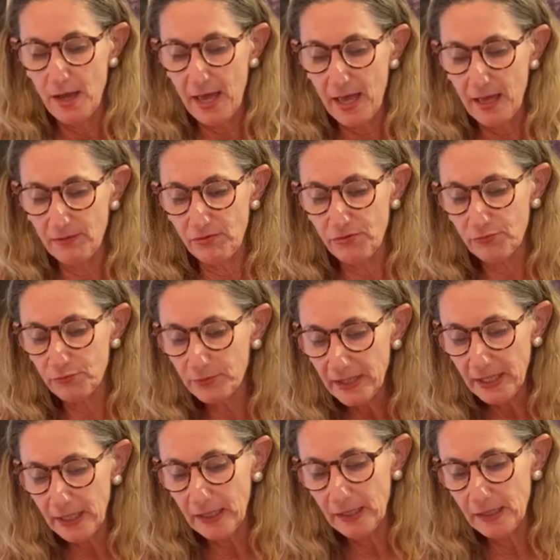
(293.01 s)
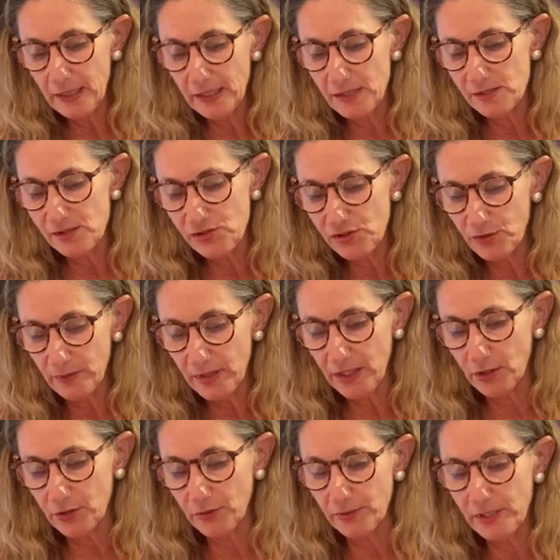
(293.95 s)
And three is to
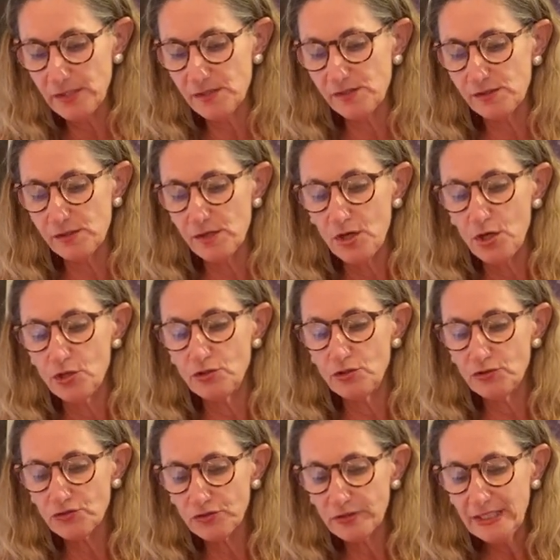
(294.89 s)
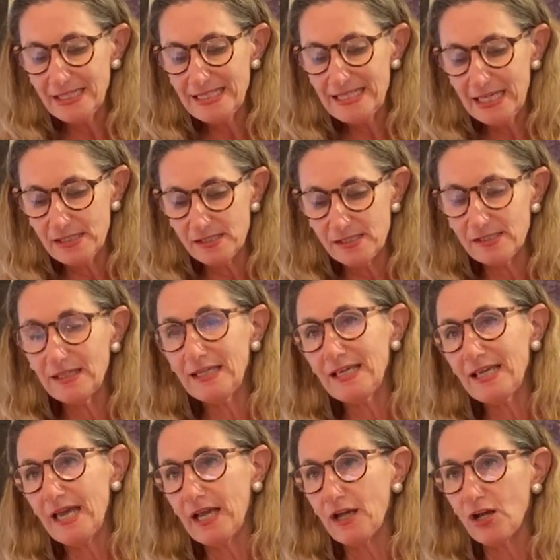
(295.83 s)
increase nutrient
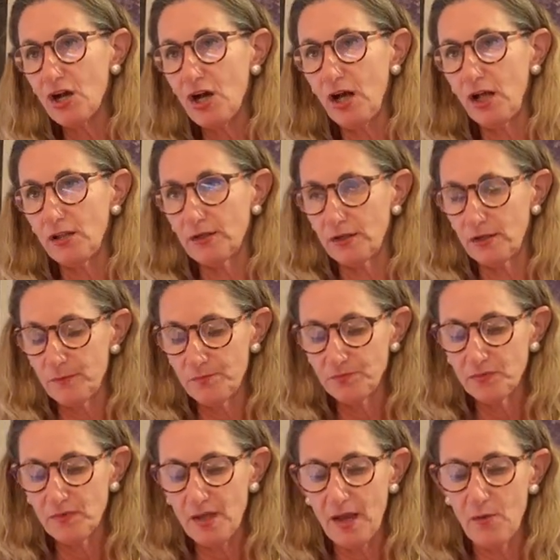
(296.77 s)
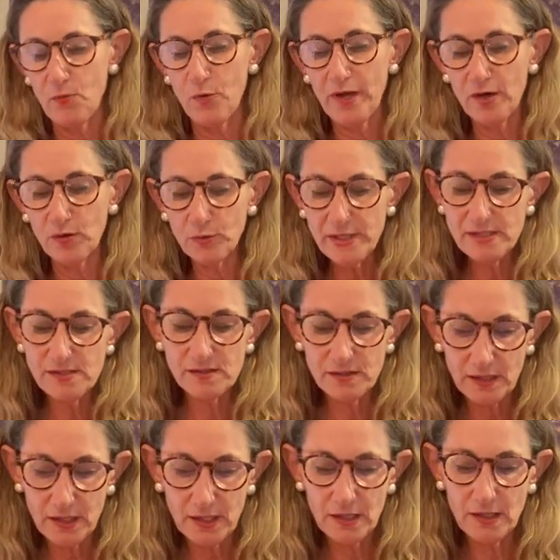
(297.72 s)
density and color. And where we
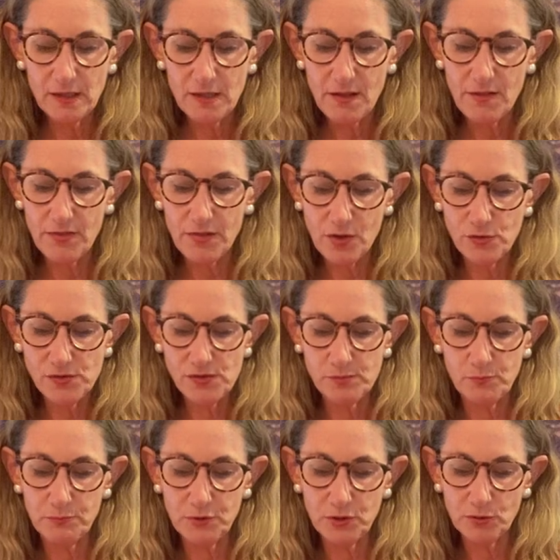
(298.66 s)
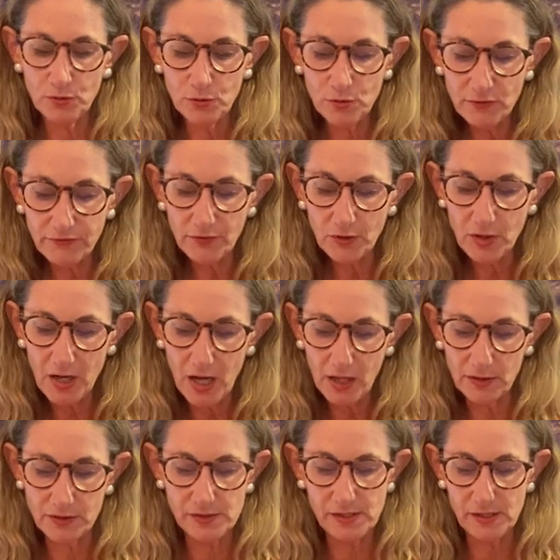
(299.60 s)
see those beautiful
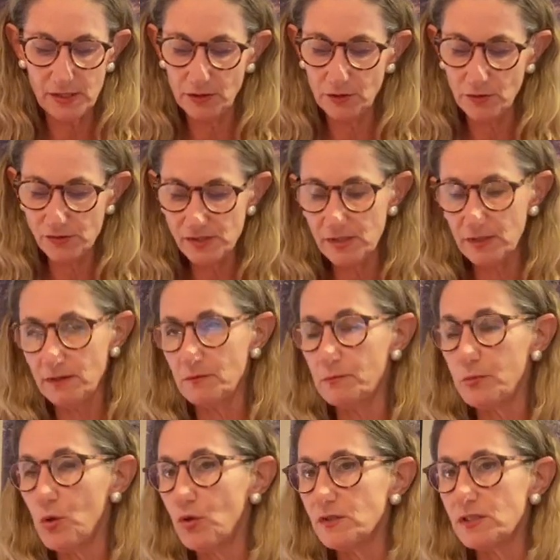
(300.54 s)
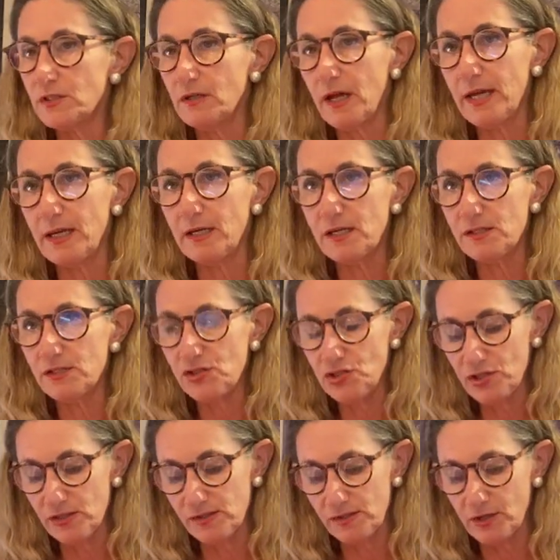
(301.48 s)
colors, and you'll see the bowl tonight is
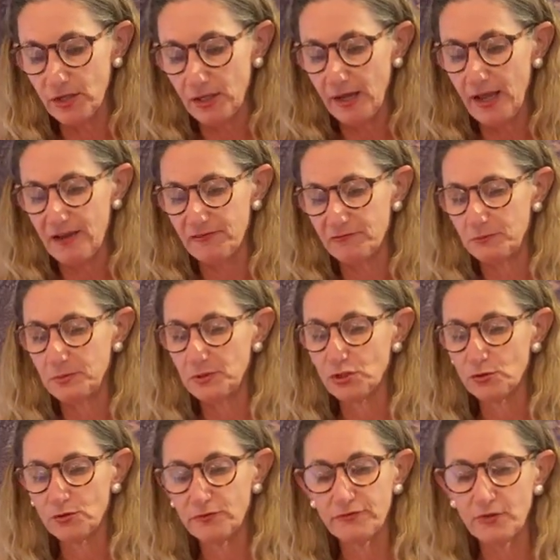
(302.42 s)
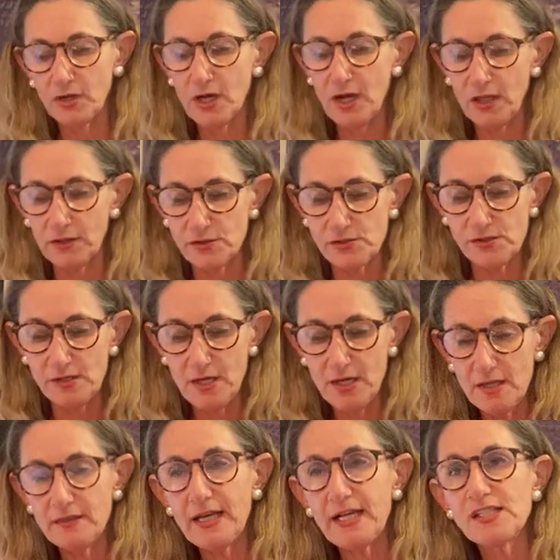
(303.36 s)
just gonna have beautiful colors.
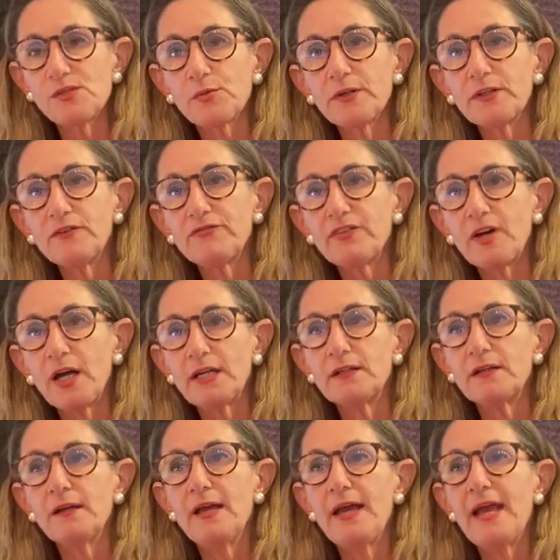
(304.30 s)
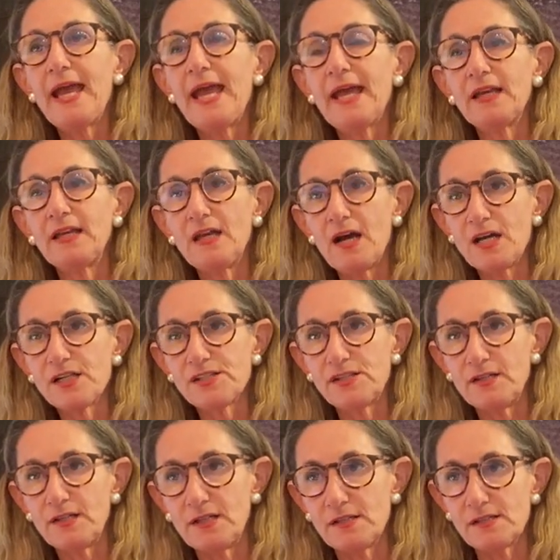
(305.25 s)
That's where you find
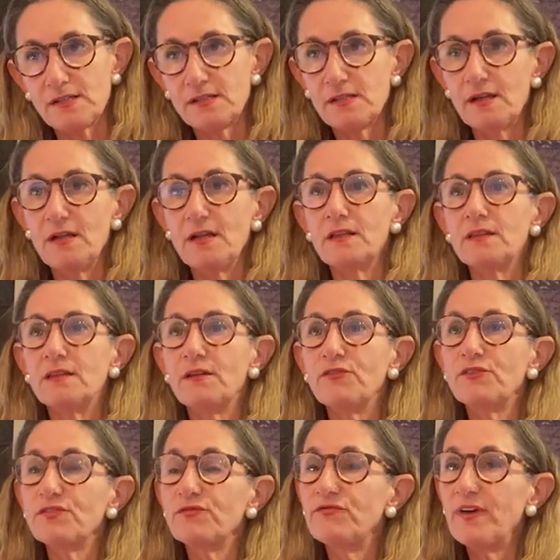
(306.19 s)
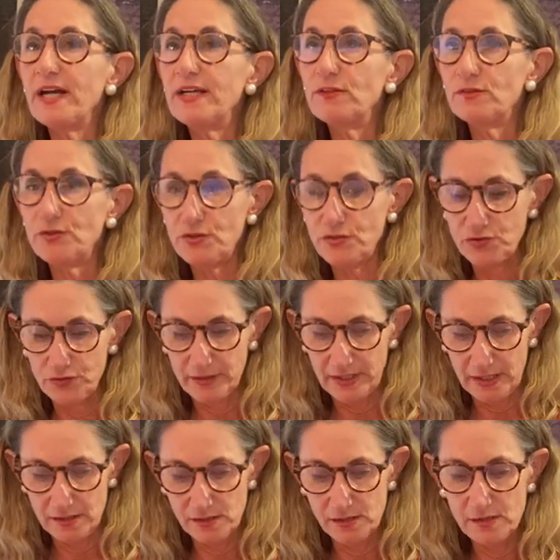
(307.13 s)
antioxidants, those
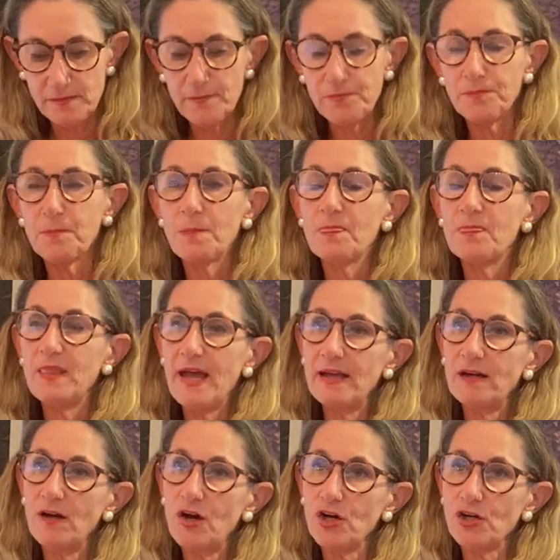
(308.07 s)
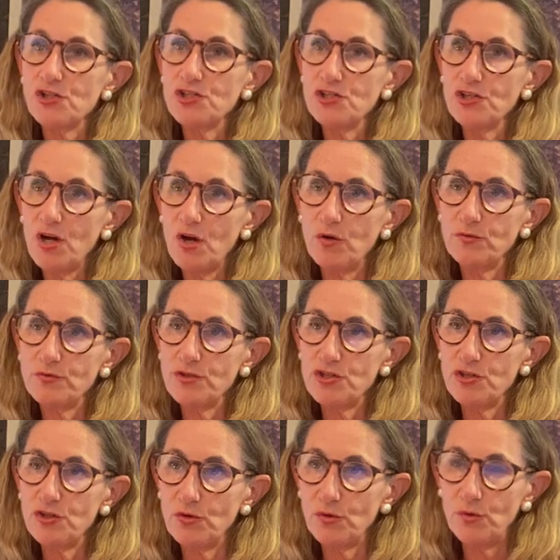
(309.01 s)
phytonutrients, that are shown
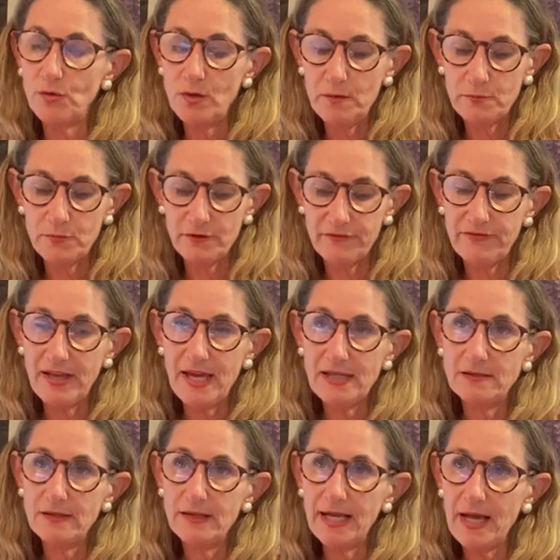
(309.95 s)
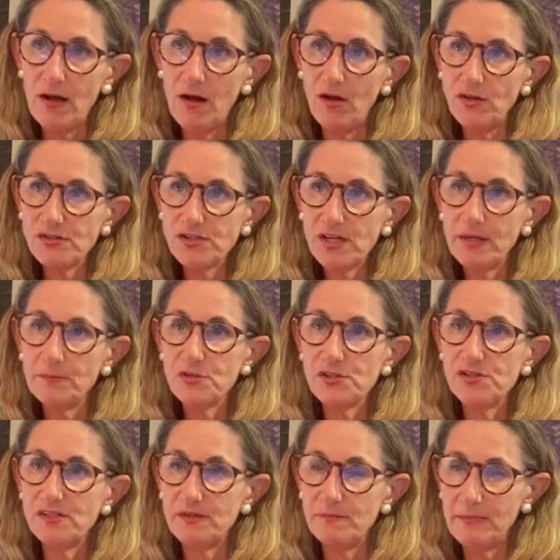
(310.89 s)
to prevent
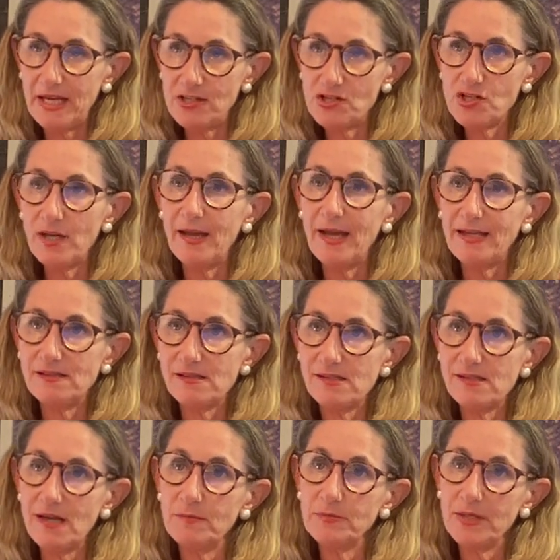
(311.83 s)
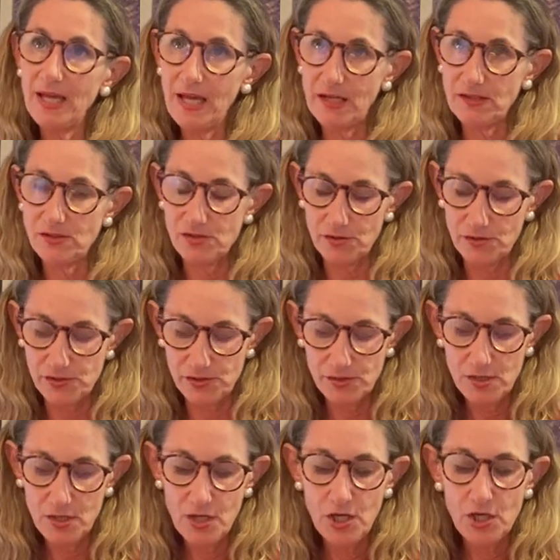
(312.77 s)
Alzheimer's, dementia, and some cancers.